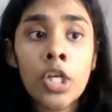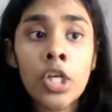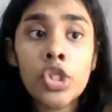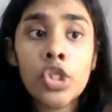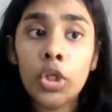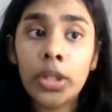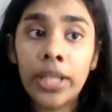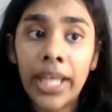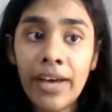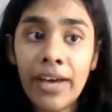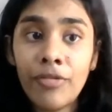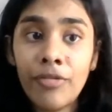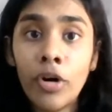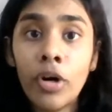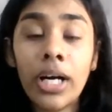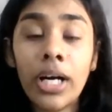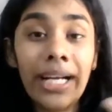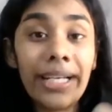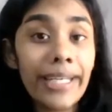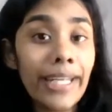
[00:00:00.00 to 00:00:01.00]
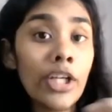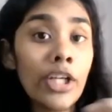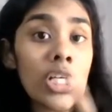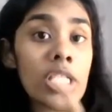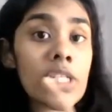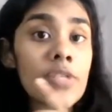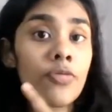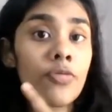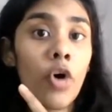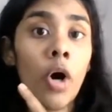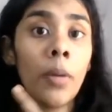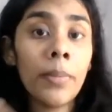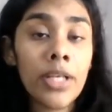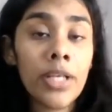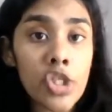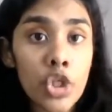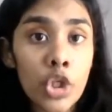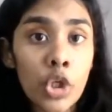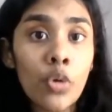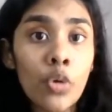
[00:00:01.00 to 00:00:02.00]
So therefore, continuous form
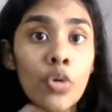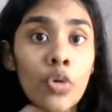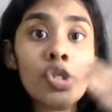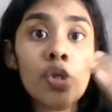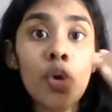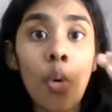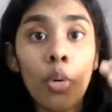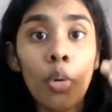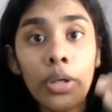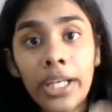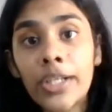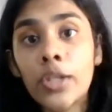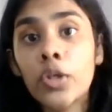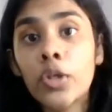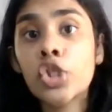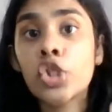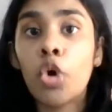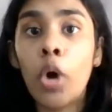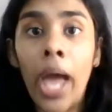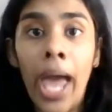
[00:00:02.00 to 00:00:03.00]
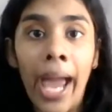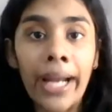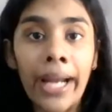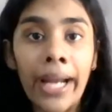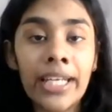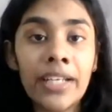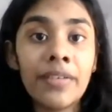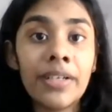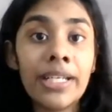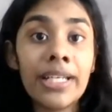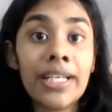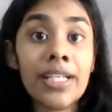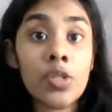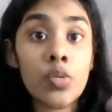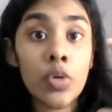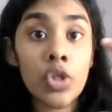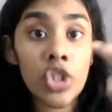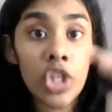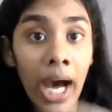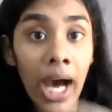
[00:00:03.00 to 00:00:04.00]
is used only to show
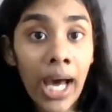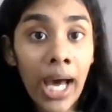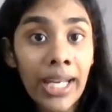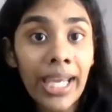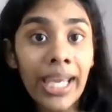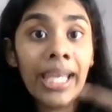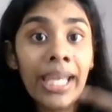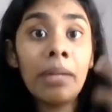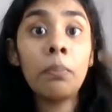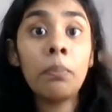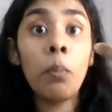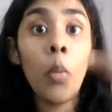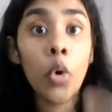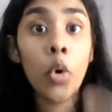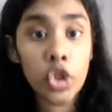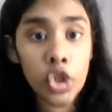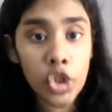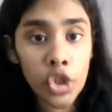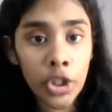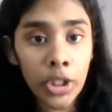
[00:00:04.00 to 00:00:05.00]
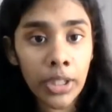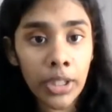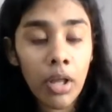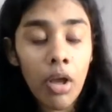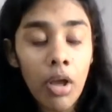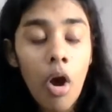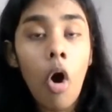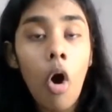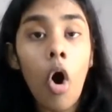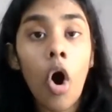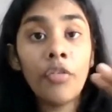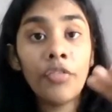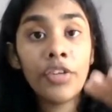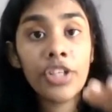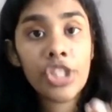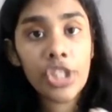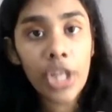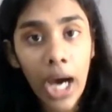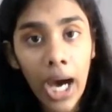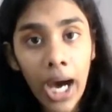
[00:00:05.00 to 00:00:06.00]
activities which are in motion or
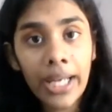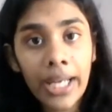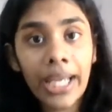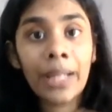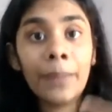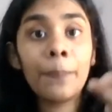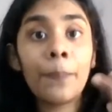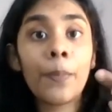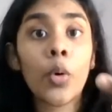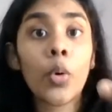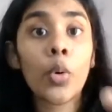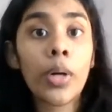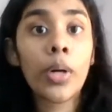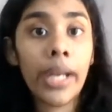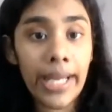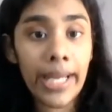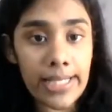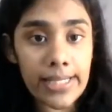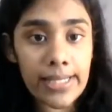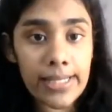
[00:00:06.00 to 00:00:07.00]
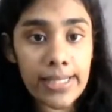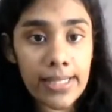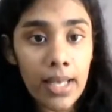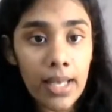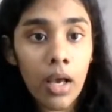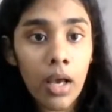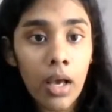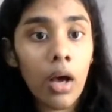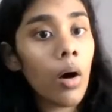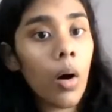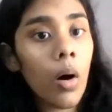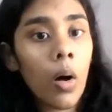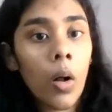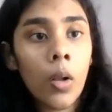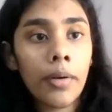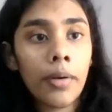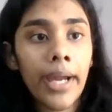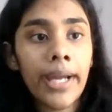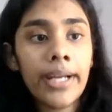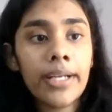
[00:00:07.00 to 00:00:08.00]
which are in progress.
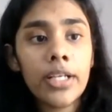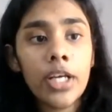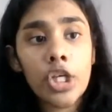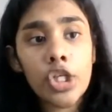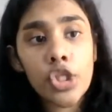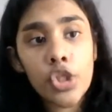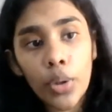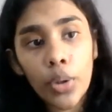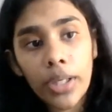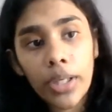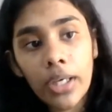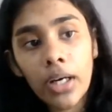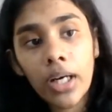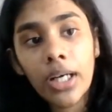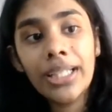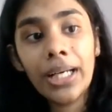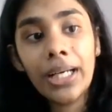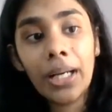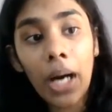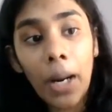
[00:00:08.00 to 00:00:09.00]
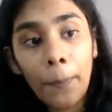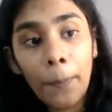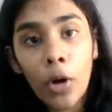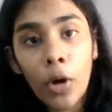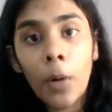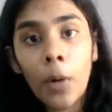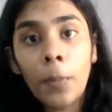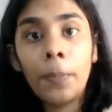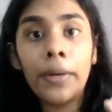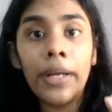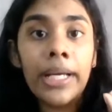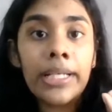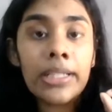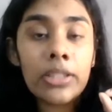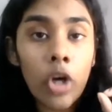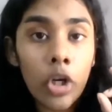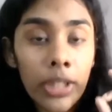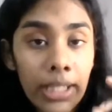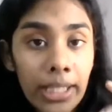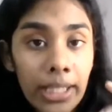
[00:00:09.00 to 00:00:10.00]
All right. So here the appropriate
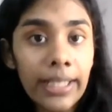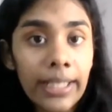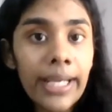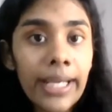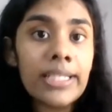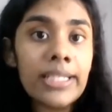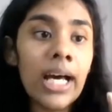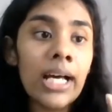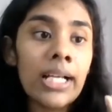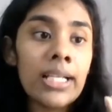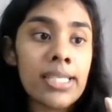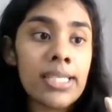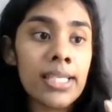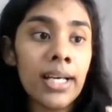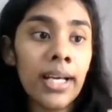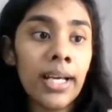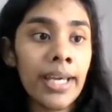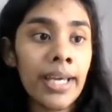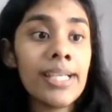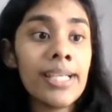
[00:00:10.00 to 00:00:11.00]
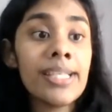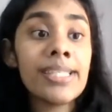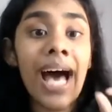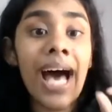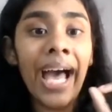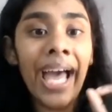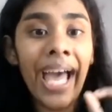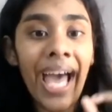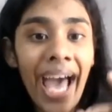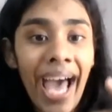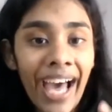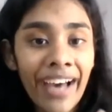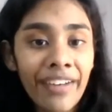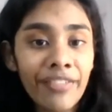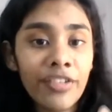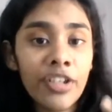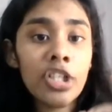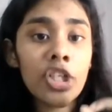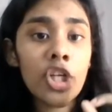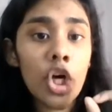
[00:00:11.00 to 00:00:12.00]
or the correct answer is I
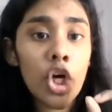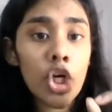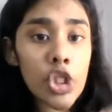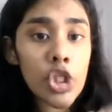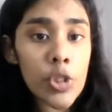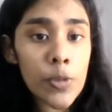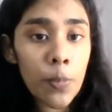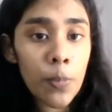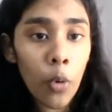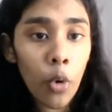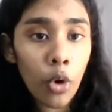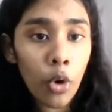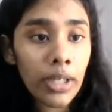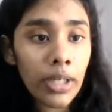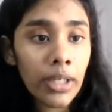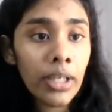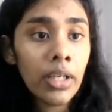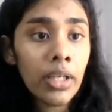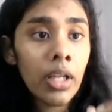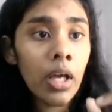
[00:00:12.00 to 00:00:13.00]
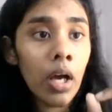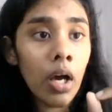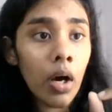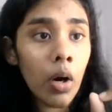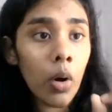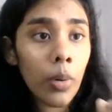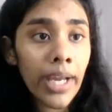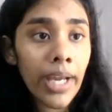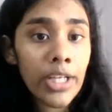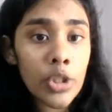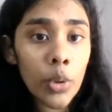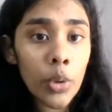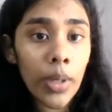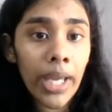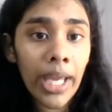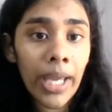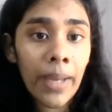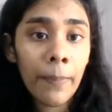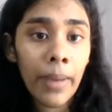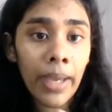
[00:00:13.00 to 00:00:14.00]
haven't spoken, okay, to
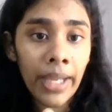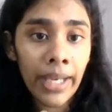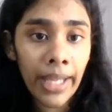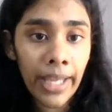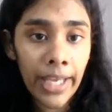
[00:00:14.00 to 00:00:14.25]
him in